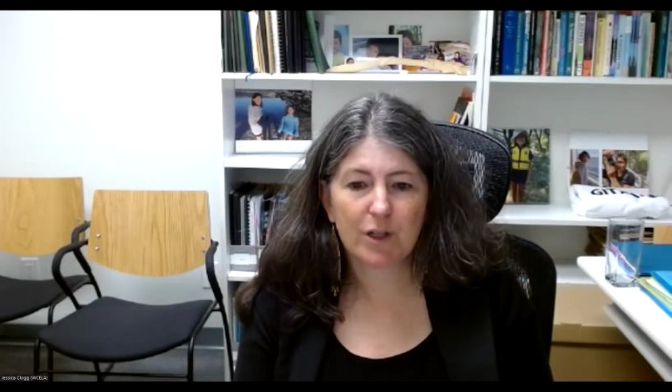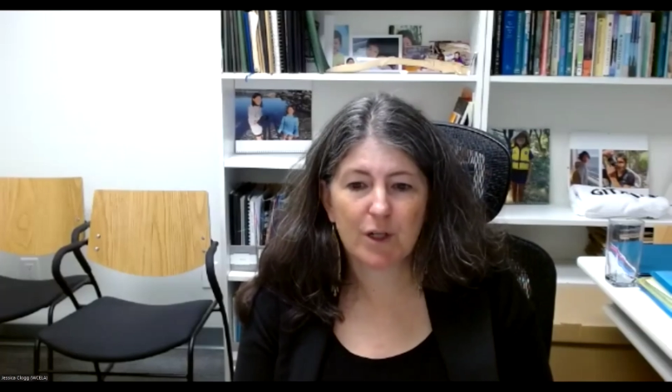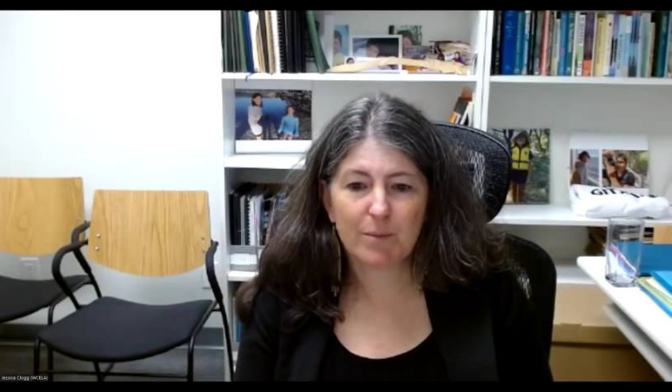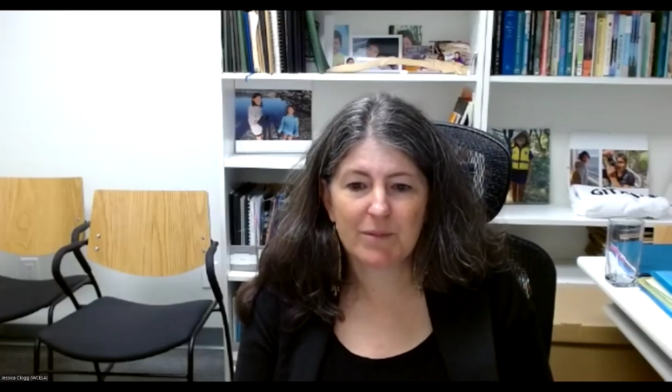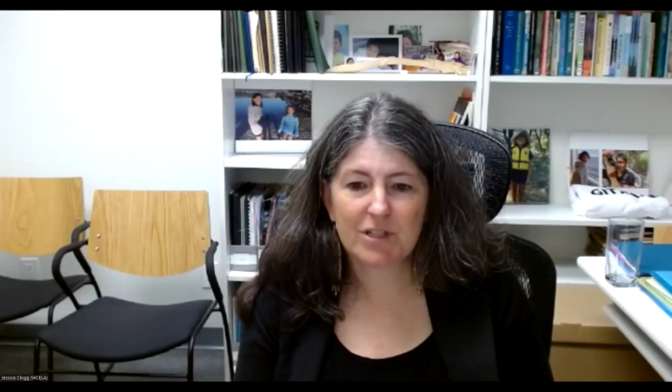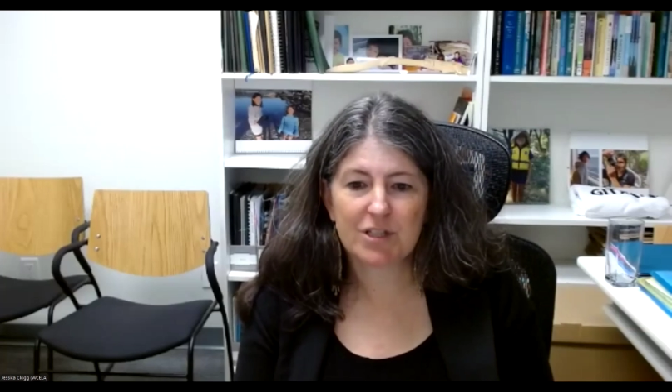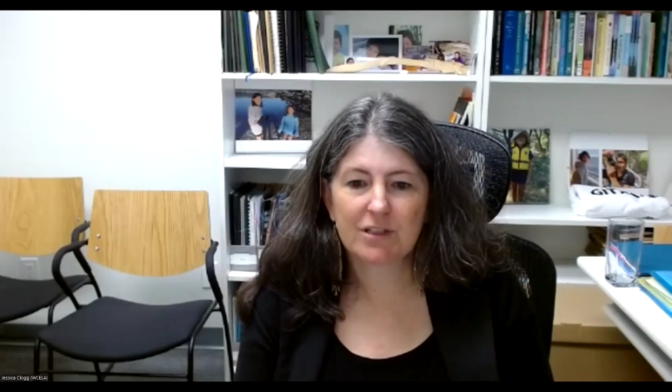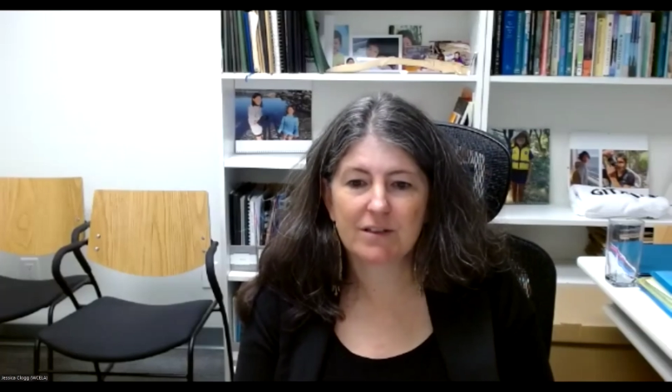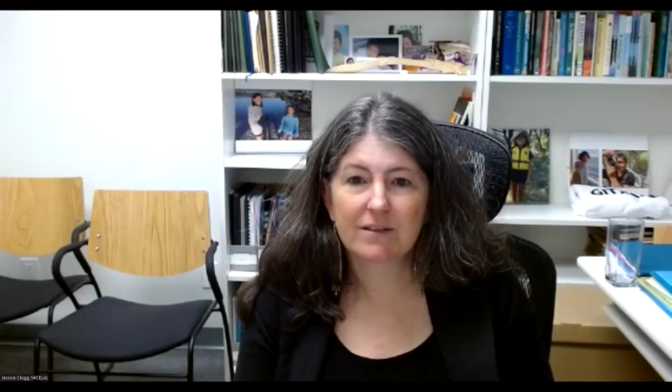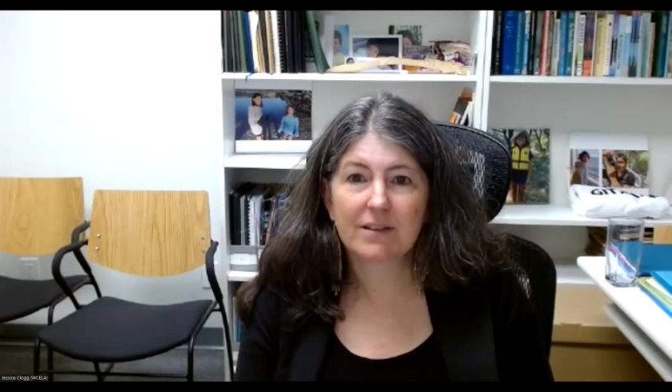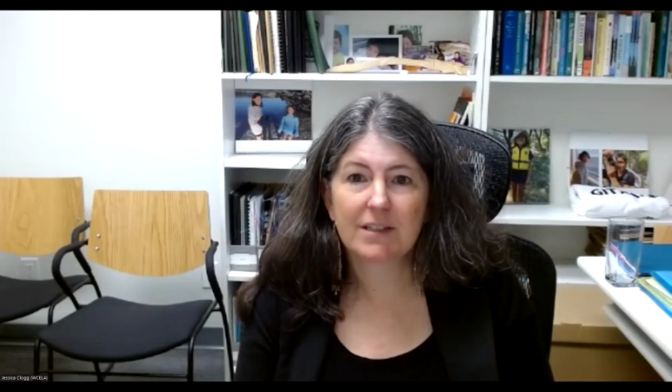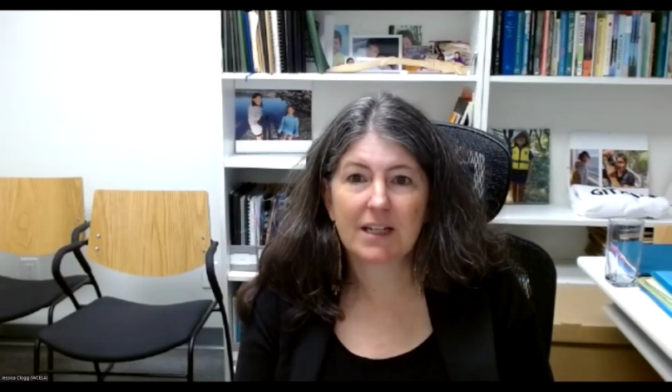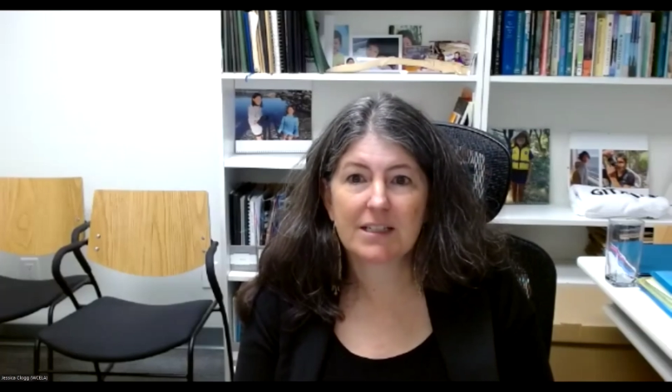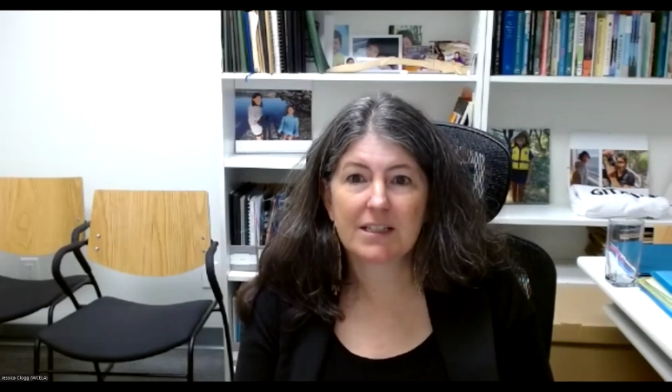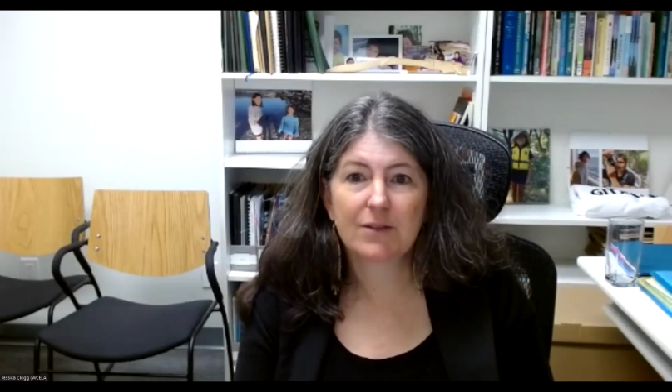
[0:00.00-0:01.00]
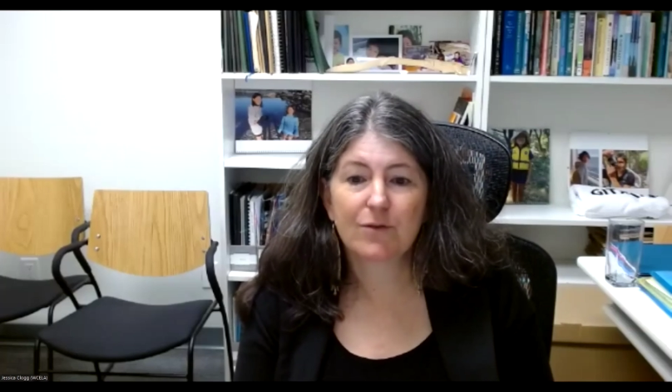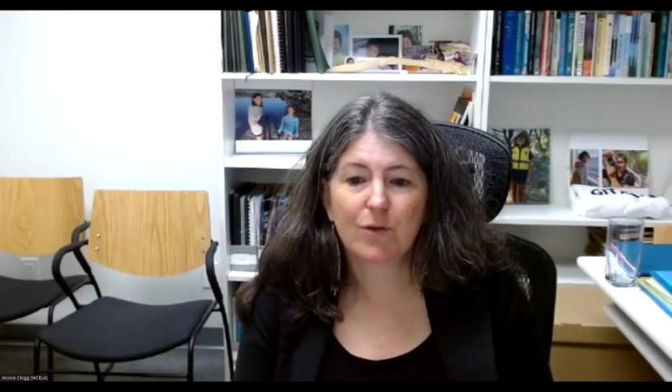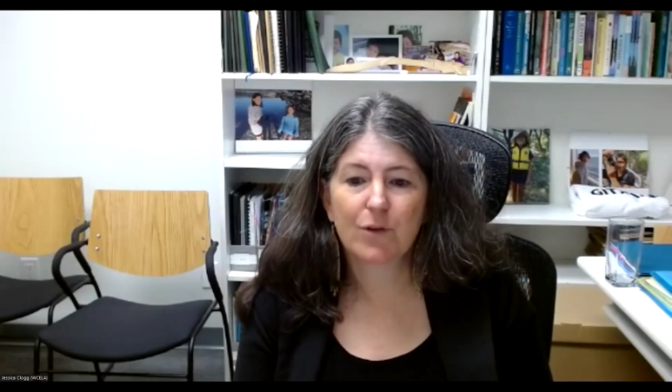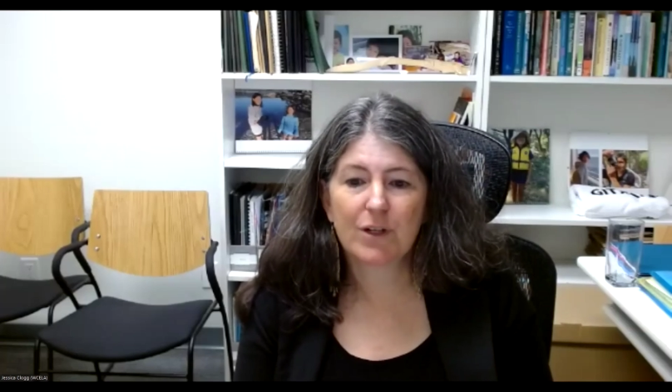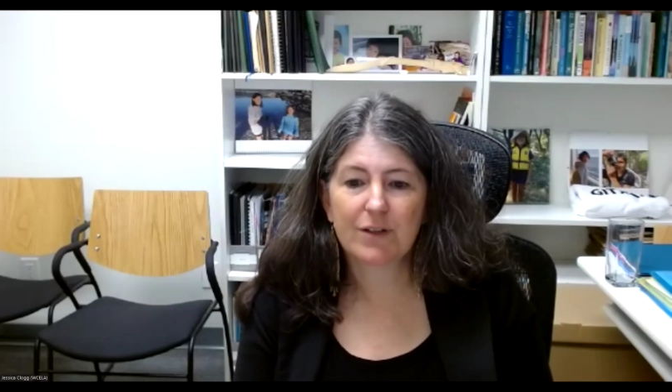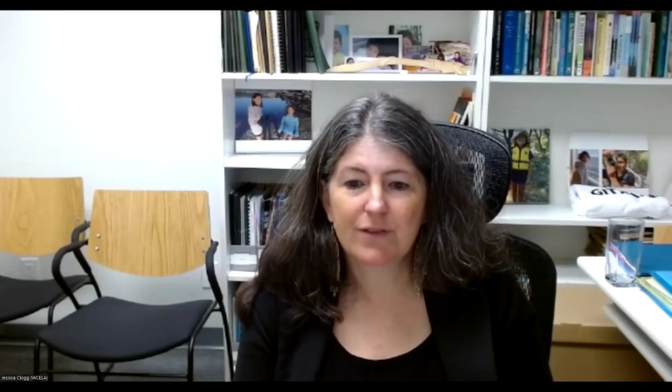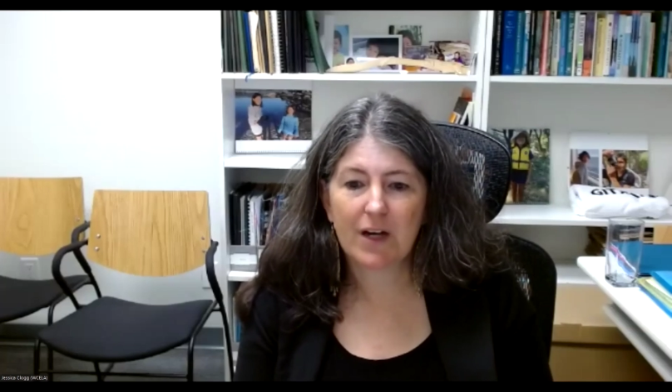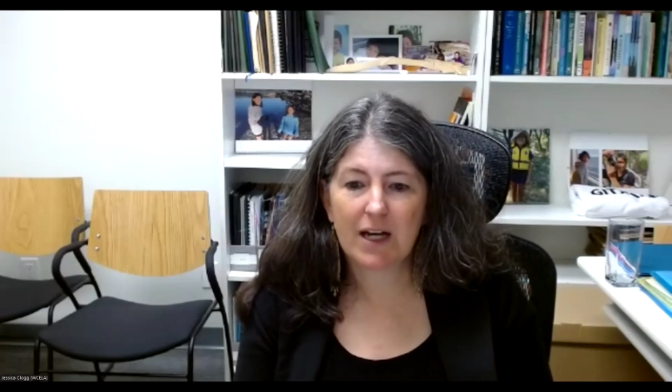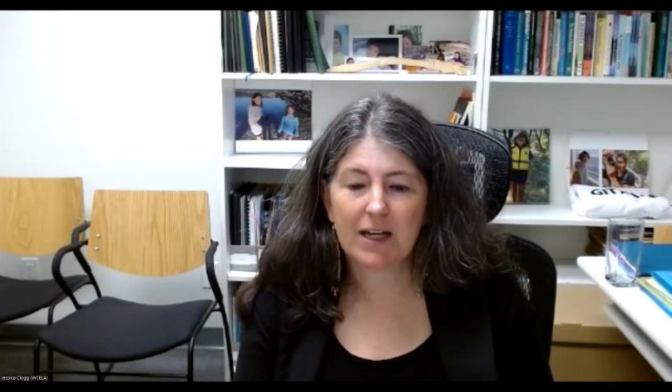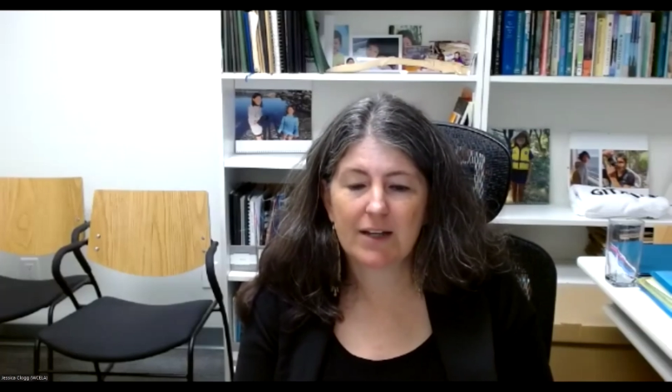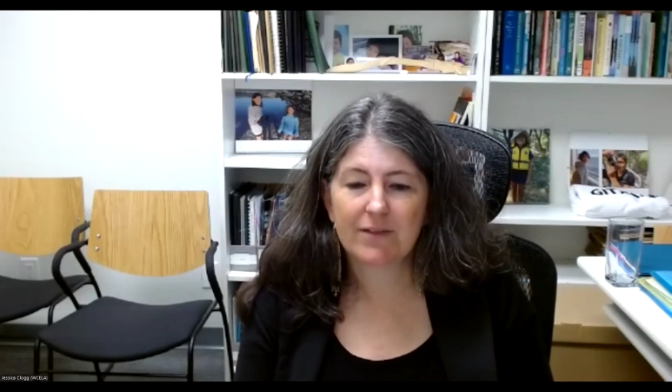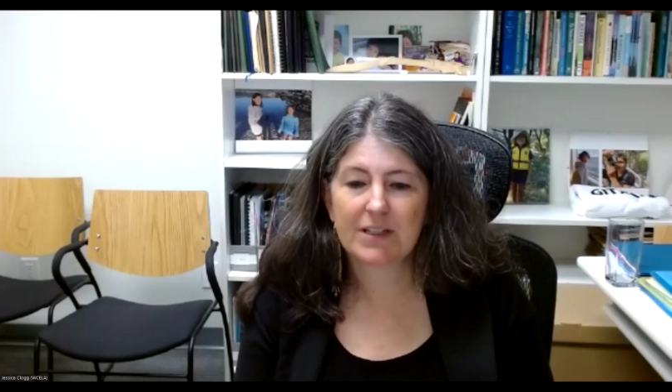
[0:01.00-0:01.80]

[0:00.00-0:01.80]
Commissions in 1945